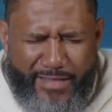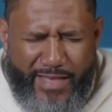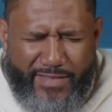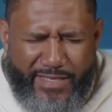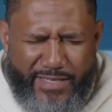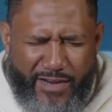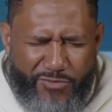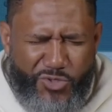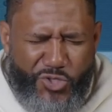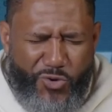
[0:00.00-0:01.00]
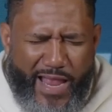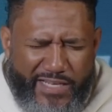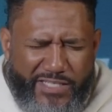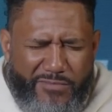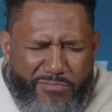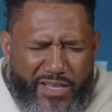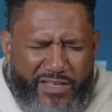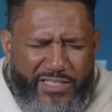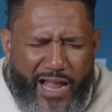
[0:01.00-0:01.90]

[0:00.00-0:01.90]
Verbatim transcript: that the devil tries to make us